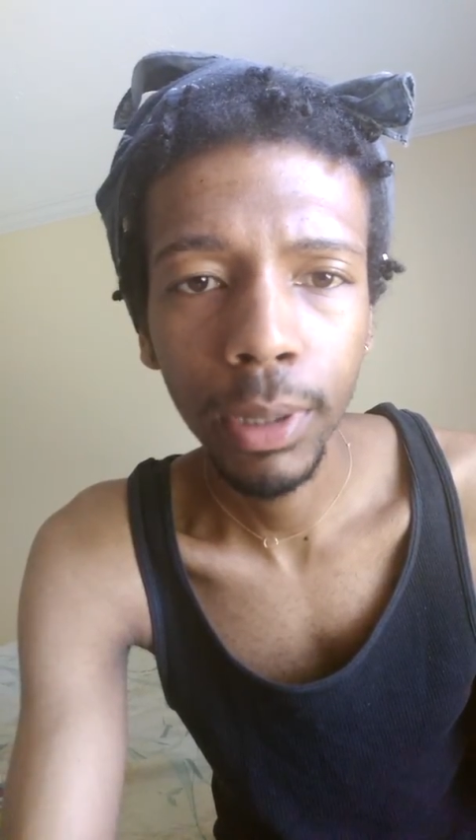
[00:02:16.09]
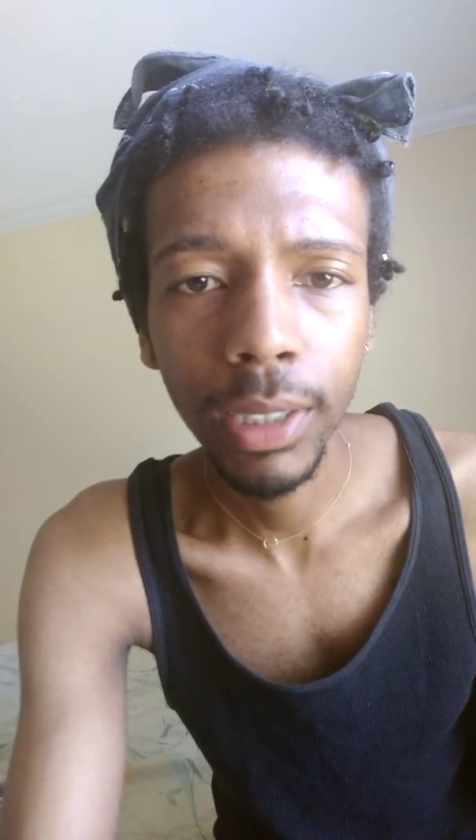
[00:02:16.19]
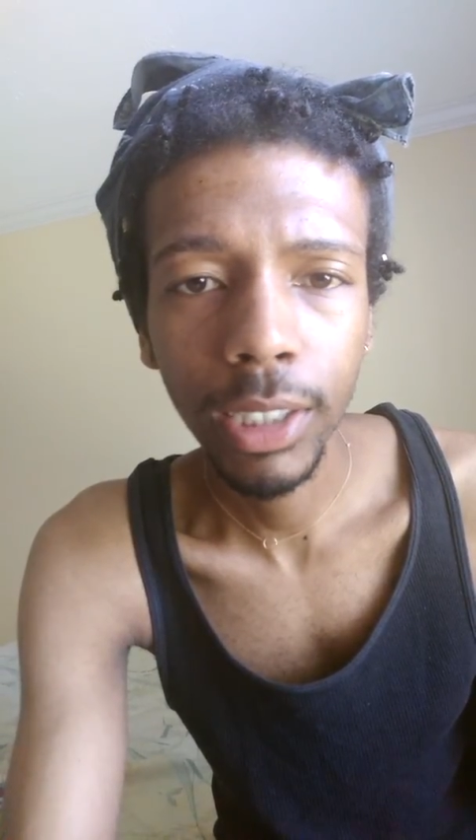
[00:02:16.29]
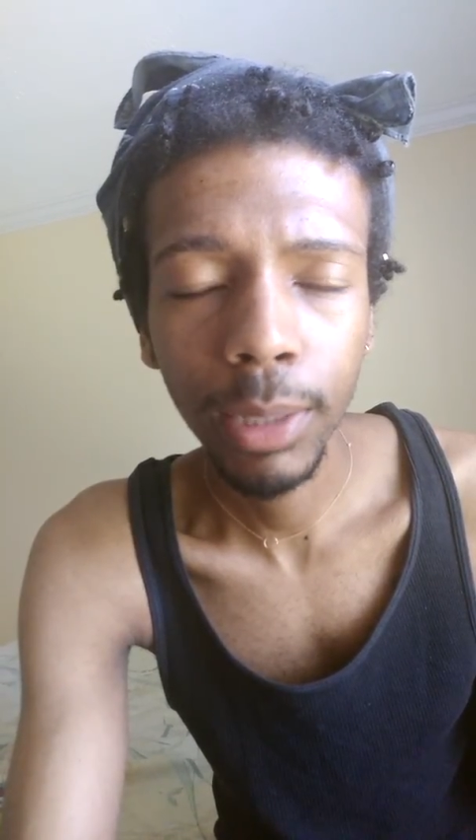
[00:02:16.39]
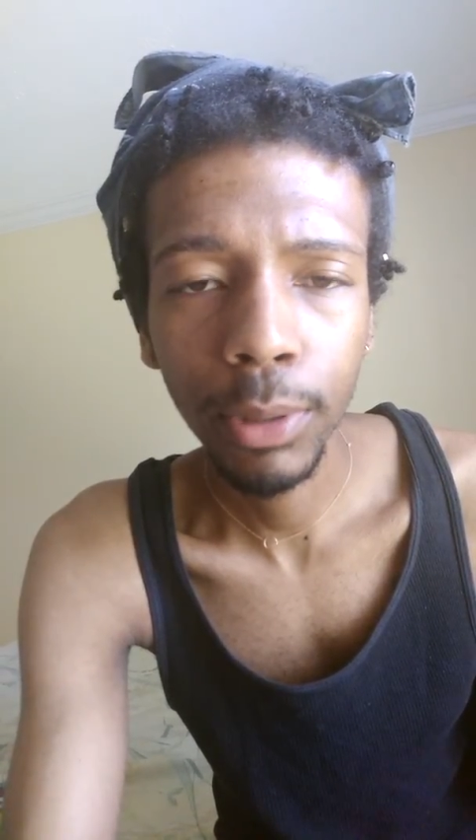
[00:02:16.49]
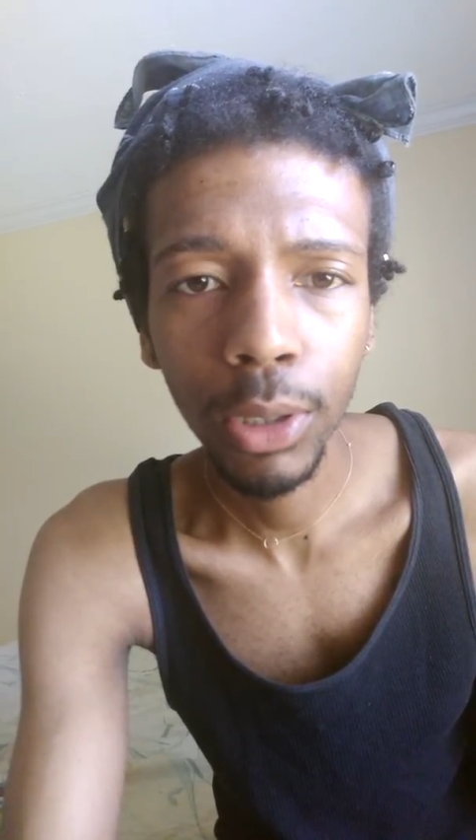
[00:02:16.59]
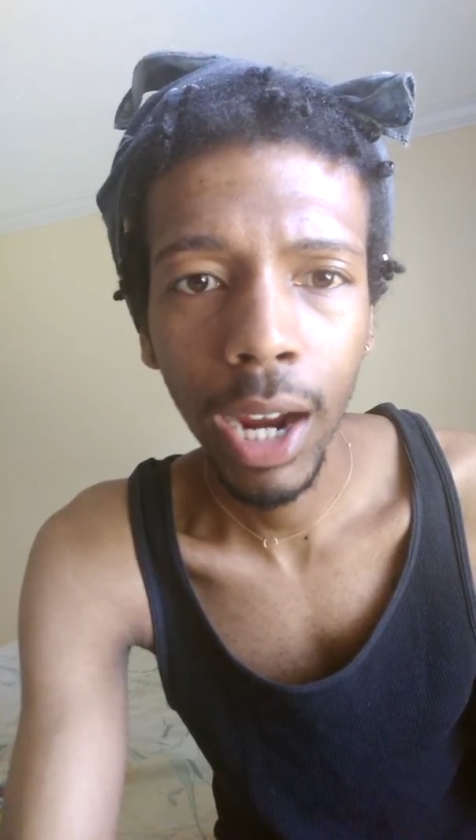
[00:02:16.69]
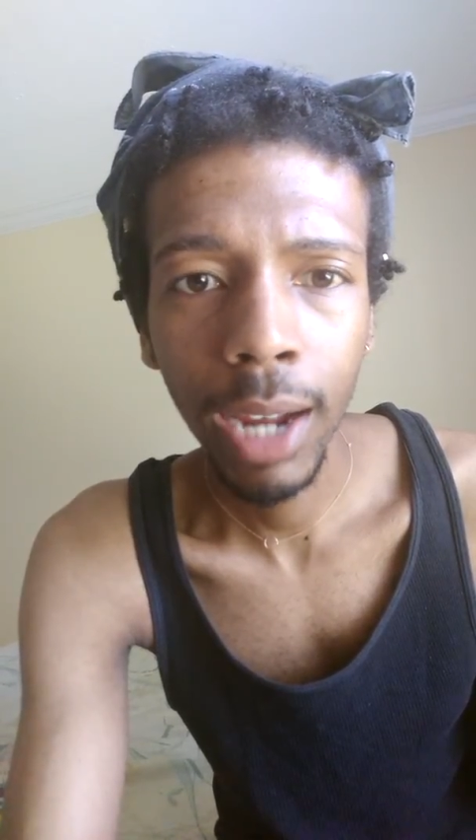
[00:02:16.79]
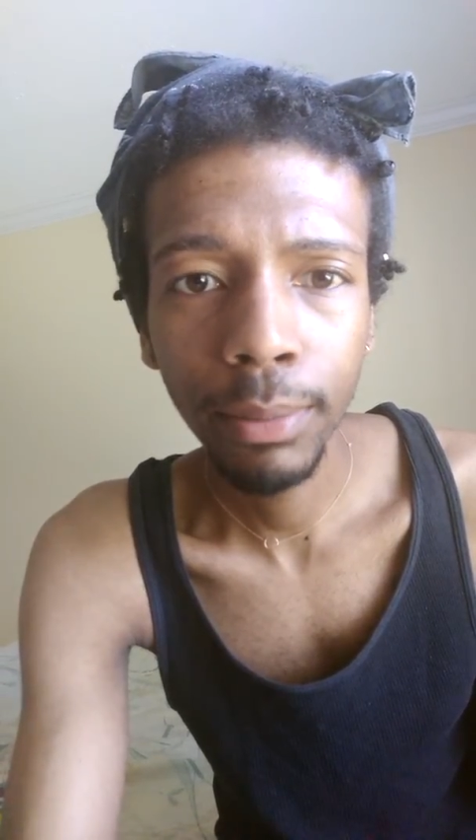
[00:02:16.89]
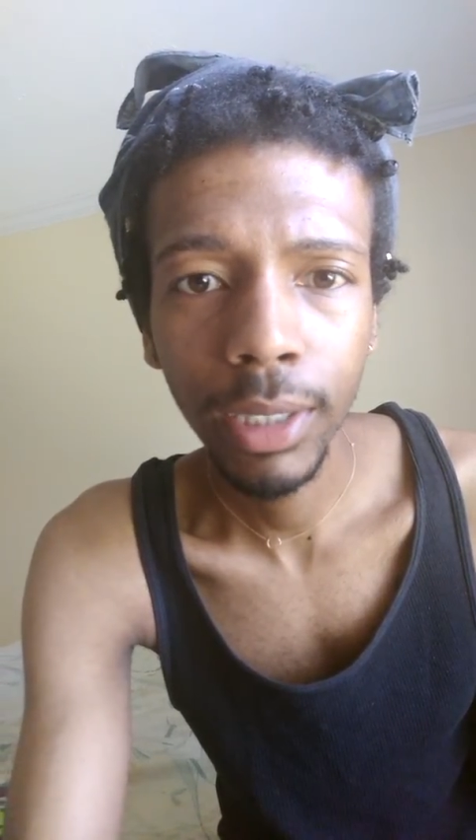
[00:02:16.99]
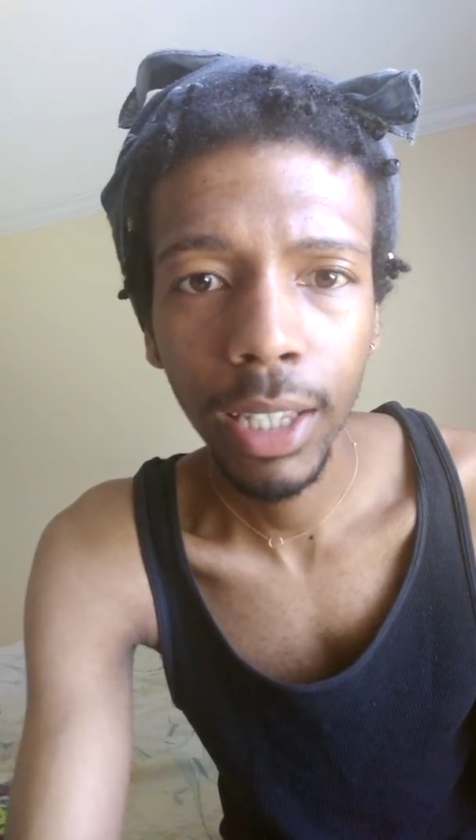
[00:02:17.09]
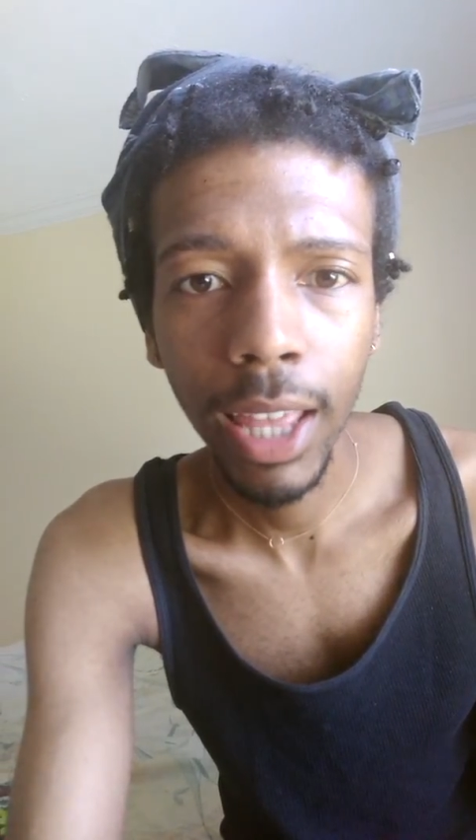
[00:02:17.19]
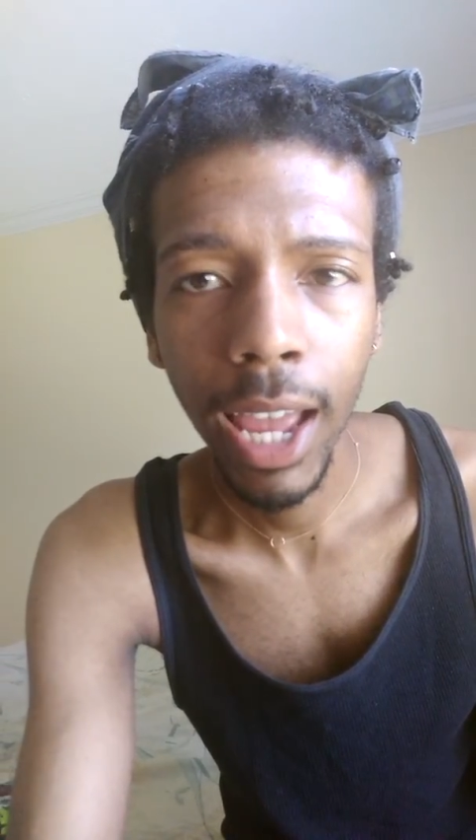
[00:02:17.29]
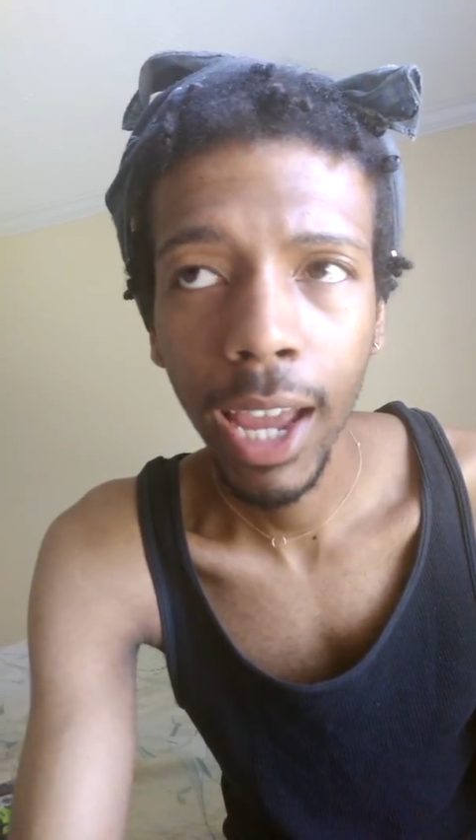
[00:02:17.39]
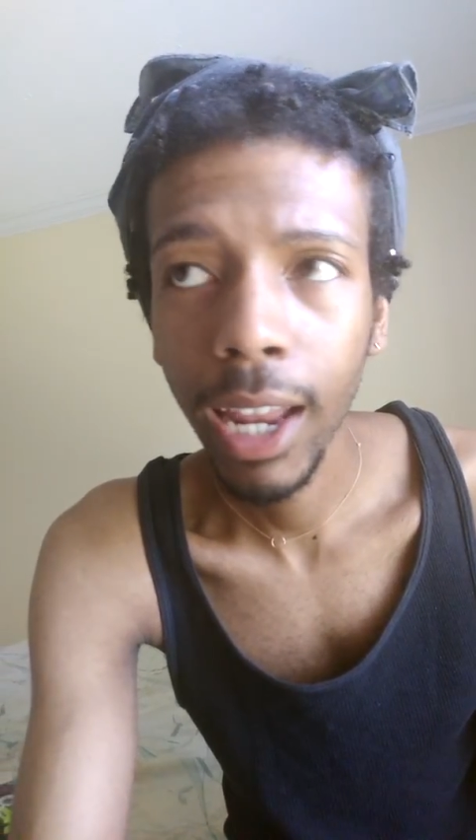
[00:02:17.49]
subscribe to
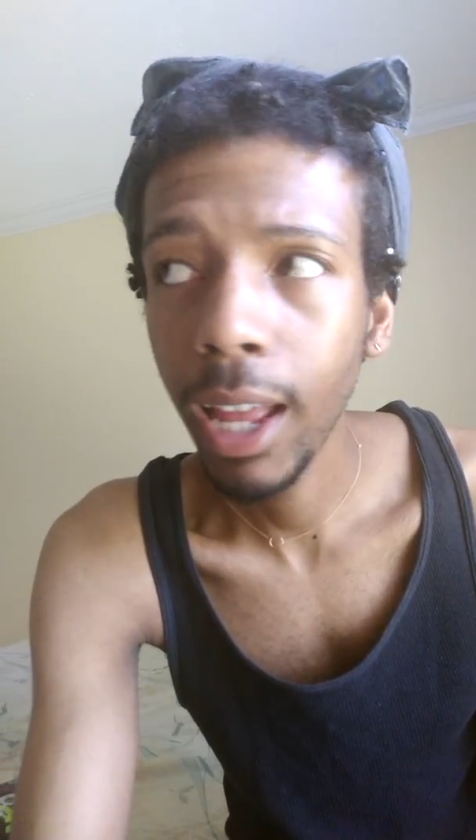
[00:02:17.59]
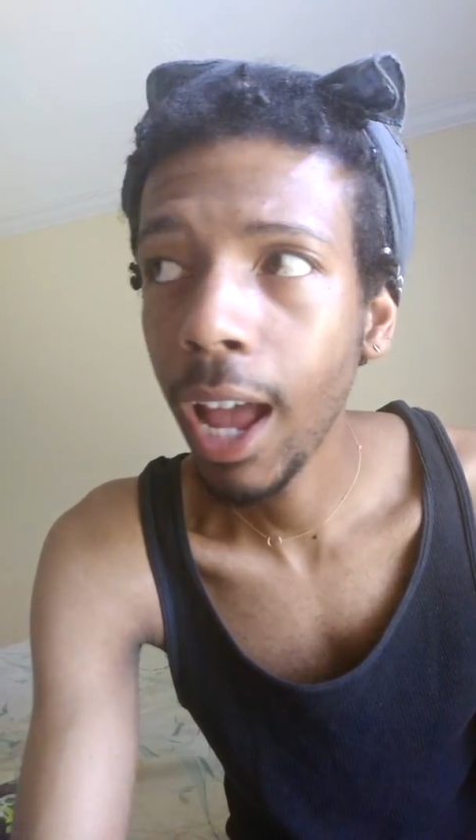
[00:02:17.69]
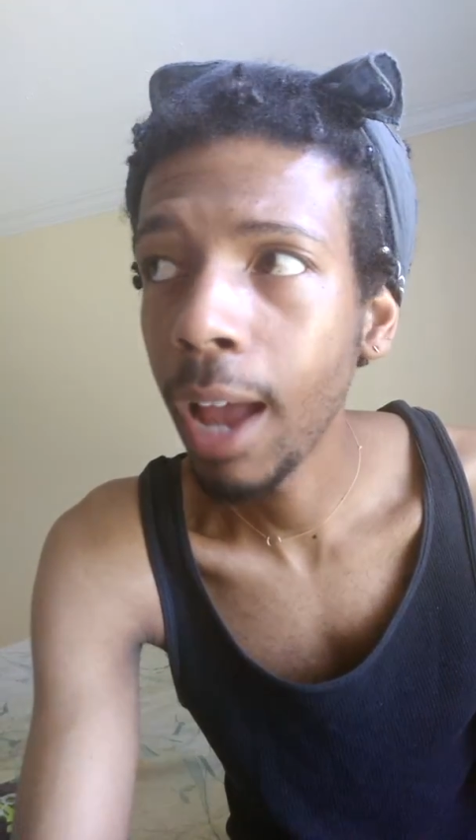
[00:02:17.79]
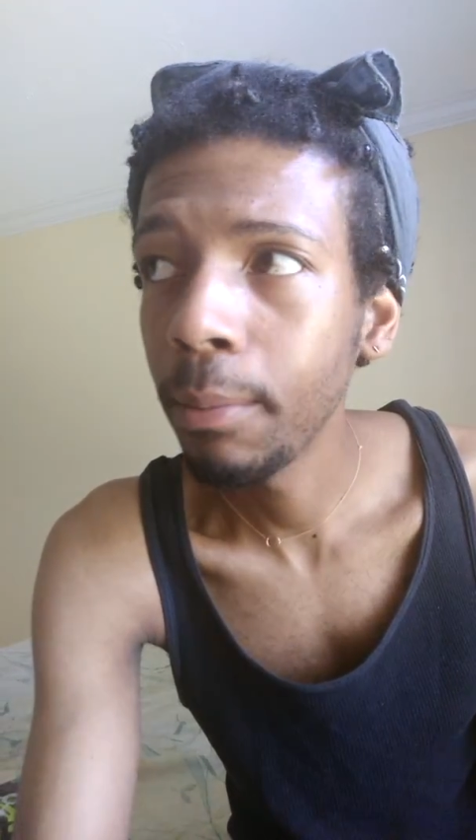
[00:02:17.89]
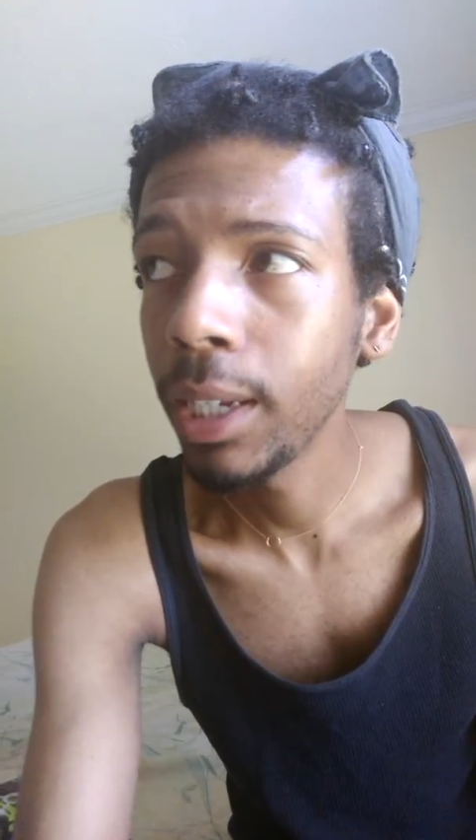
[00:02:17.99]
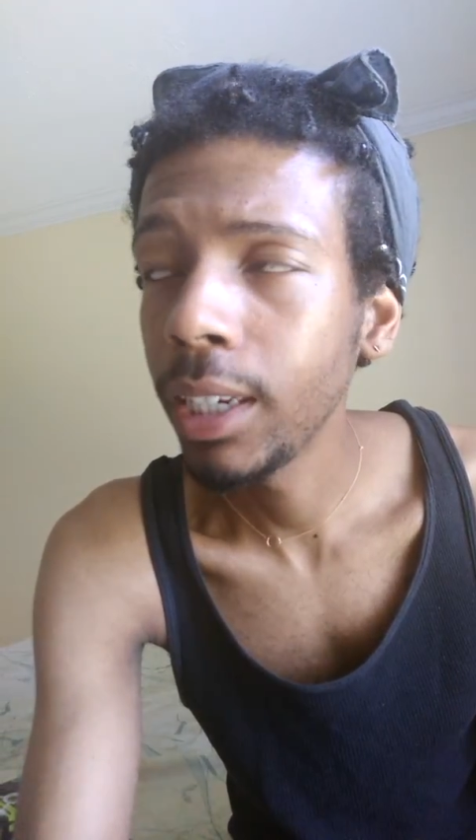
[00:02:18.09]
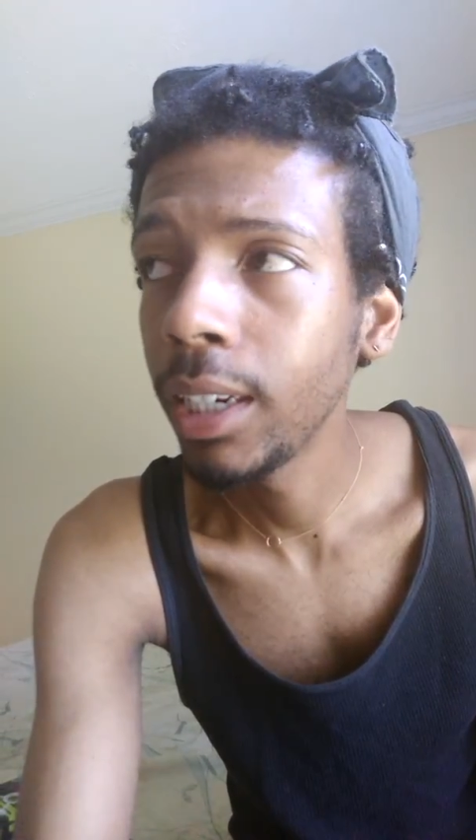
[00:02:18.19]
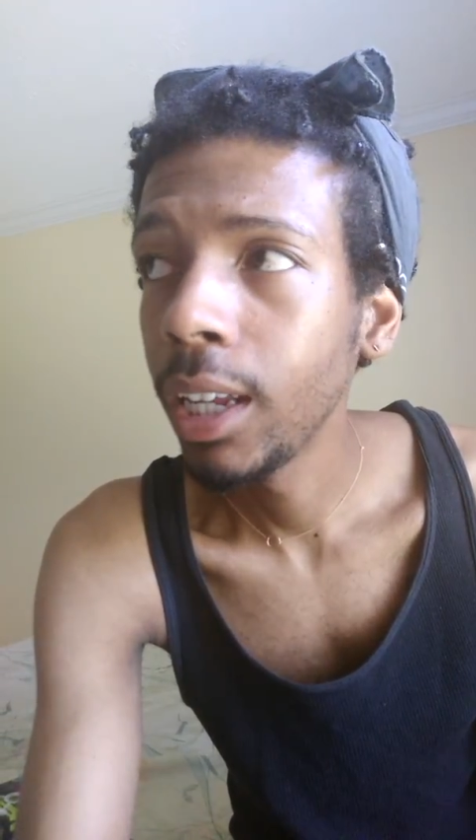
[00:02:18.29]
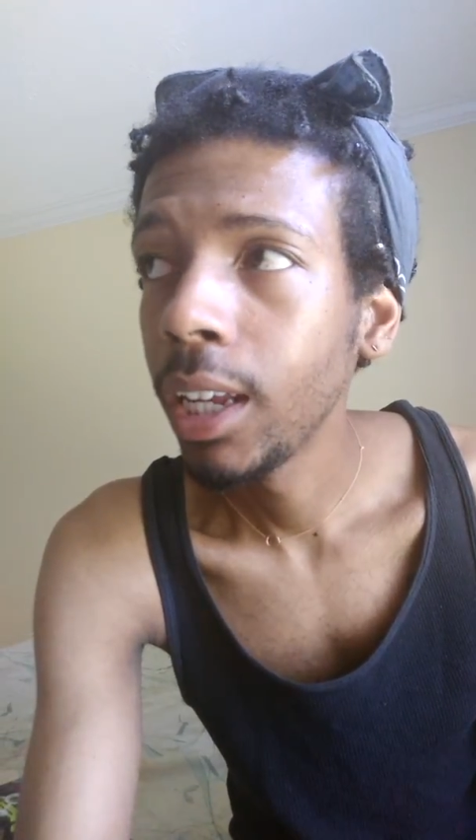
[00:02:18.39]
that. I mean,